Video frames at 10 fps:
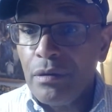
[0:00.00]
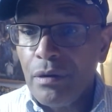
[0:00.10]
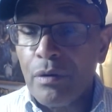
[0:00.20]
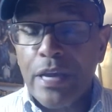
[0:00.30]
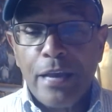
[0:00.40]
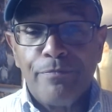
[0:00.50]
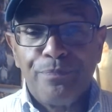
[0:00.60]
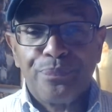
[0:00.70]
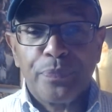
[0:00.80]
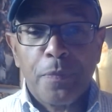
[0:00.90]
Okay.
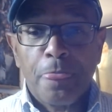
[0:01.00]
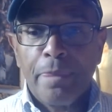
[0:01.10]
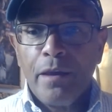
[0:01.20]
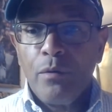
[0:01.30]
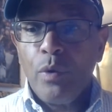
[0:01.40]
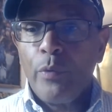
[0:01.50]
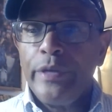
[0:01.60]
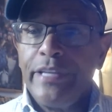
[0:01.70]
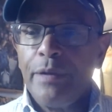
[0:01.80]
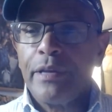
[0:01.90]
Well, we
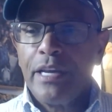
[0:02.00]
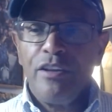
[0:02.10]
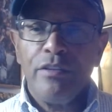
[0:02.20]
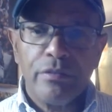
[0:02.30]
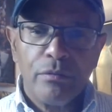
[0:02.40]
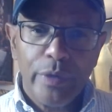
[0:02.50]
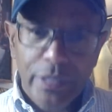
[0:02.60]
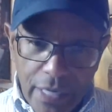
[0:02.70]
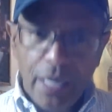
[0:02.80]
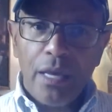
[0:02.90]
did, Keith. We
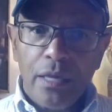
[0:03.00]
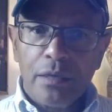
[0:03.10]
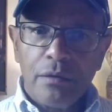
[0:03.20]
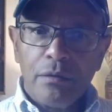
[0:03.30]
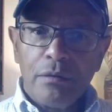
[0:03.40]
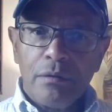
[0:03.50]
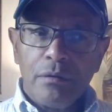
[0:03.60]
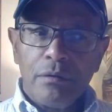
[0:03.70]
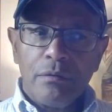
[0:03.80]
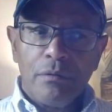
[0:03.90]
did,
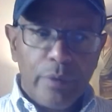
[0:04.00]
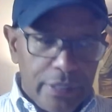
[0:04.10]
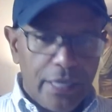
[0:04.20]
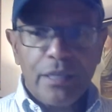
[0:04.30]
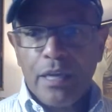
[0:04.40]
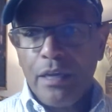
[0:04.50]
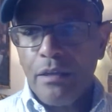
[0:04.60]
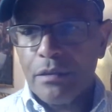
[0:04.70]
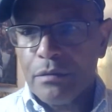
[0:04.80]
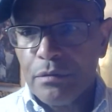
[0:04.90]

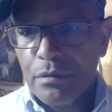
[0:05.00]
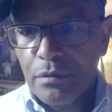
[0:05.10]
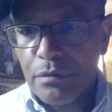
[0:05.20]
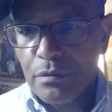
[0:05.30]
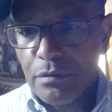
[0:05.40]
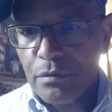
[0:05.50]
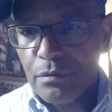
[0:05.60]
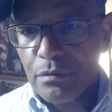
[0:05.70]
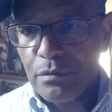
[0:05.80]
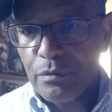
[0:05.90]
Keith.
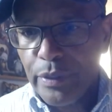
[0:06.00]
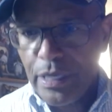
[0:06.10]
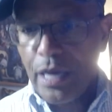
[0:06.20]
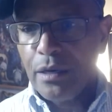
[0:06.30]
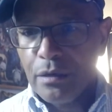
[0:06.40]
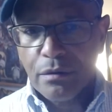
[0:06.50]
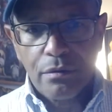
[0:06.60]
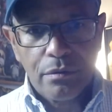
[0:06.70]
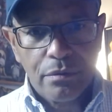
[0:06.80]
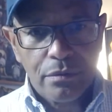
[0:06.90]
We did.
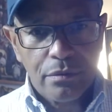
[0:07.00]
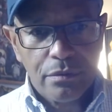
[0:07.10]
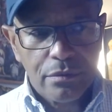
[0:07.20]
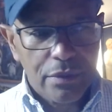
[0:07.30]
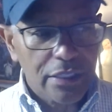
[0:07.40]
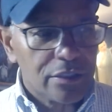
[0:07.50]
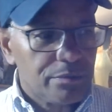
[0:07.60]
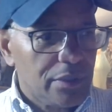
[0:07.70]
Let's